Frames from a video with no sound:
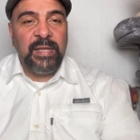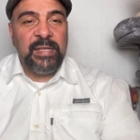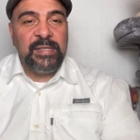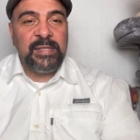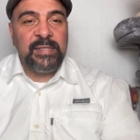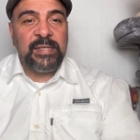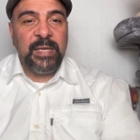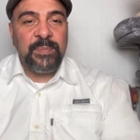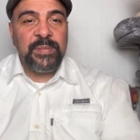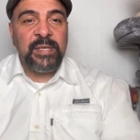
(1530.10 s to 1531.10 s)
easy,
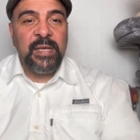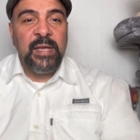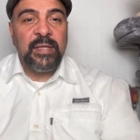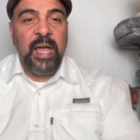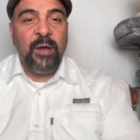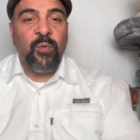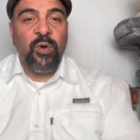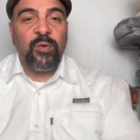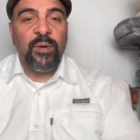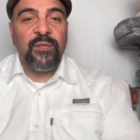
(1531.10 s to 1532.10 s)
tips that
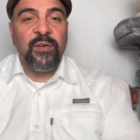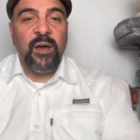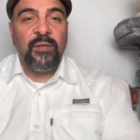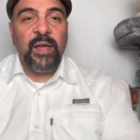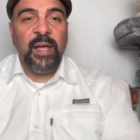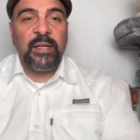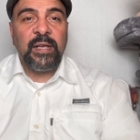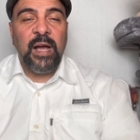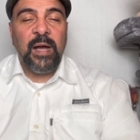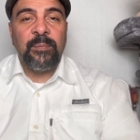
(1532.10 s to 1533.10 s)
work with love and
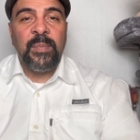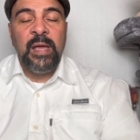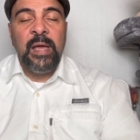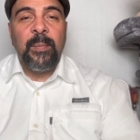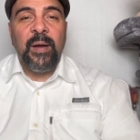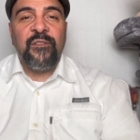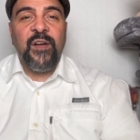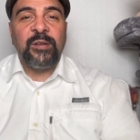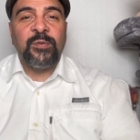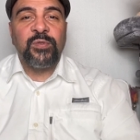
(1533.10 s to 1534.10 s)
calm. My
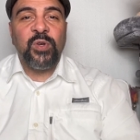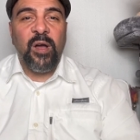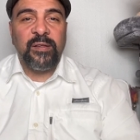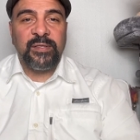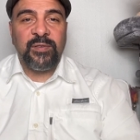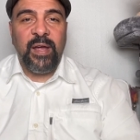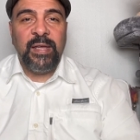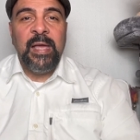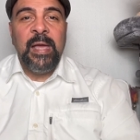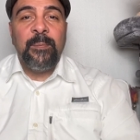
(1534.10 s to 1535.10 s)
final thoughts,
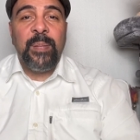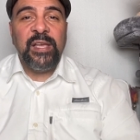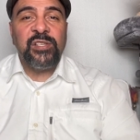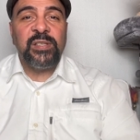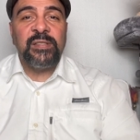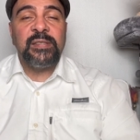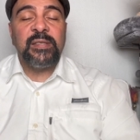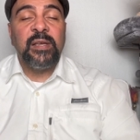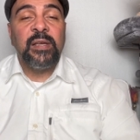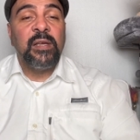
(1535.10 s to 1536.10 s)
right? Patience,
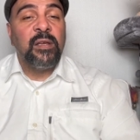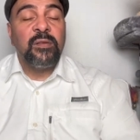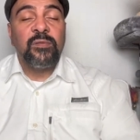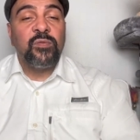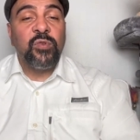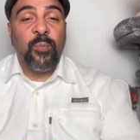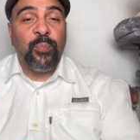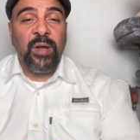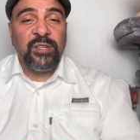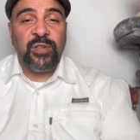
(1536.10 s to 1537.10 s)
no
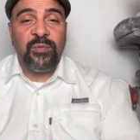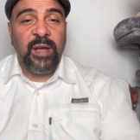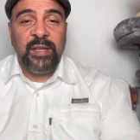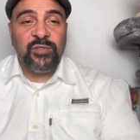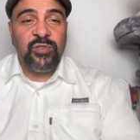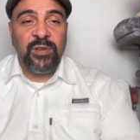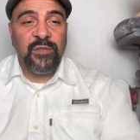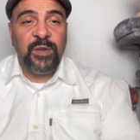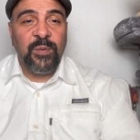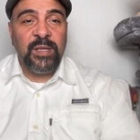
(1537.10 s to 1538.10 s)
pressure, right? You shouldn't
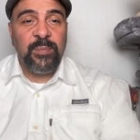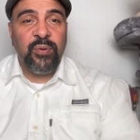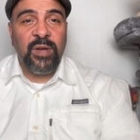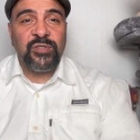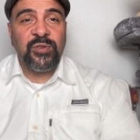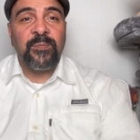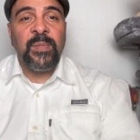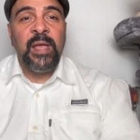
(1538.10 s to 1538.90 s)
feel any pressure.